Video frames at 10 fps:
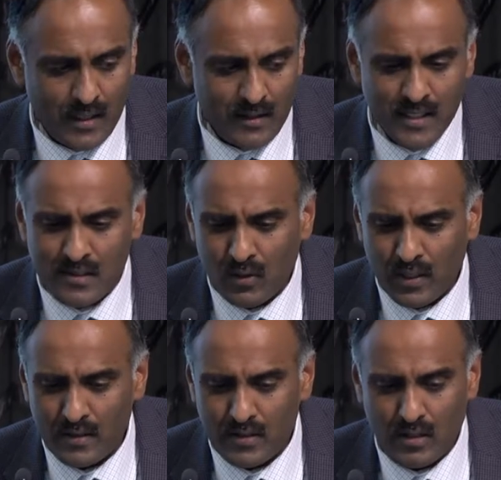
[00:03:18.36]
Let's look
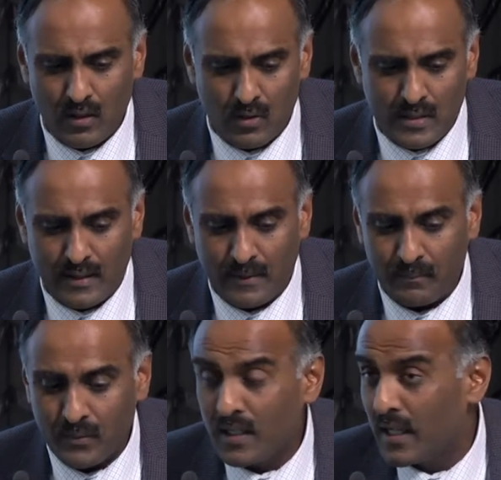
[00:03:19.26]
at this closely.
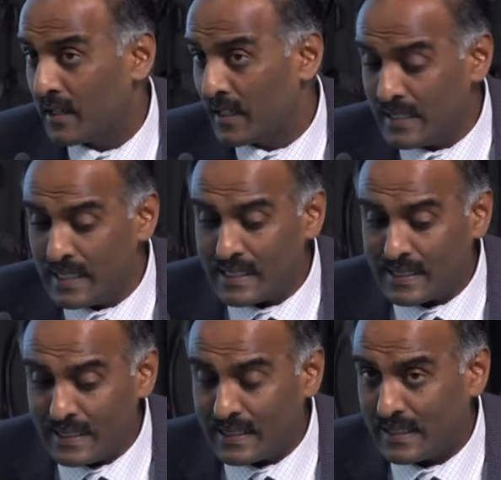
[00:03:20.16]
In
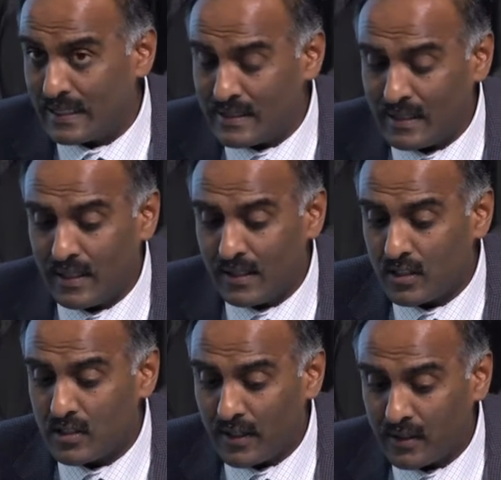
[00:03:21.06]
1960s,
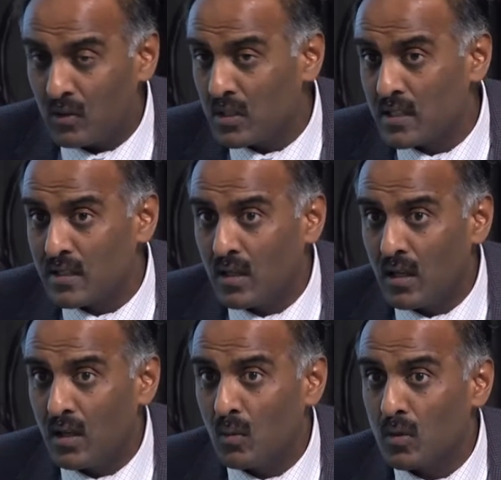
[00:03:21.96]
the diagnosis
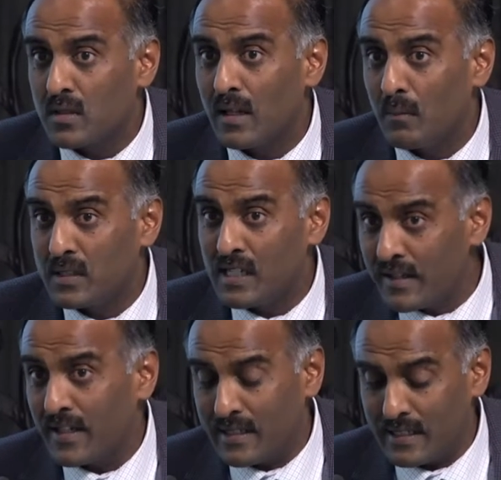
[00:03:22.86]
was, till
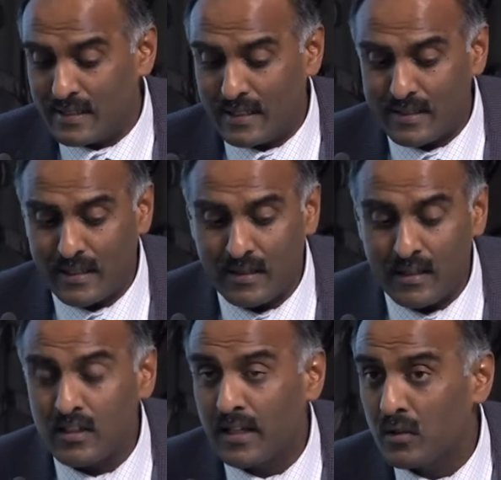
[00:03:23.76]
1960, the
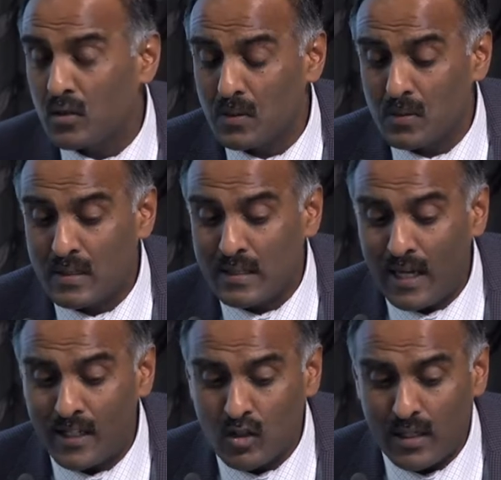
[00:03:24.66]
diagnosis was
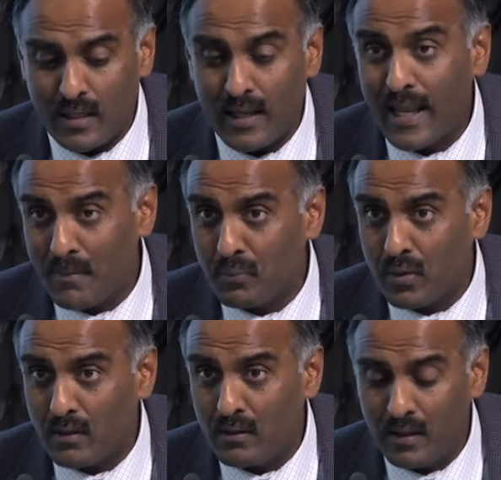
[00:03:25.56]
largely
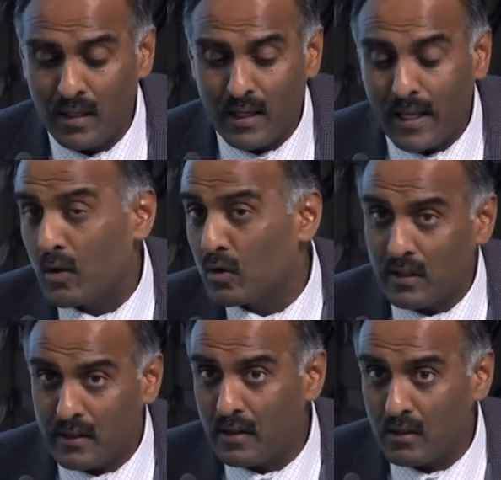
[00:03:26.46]
empirical and on
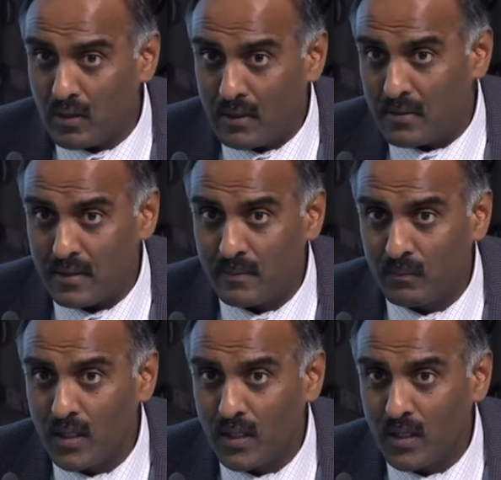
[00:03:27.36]
clinical grounds.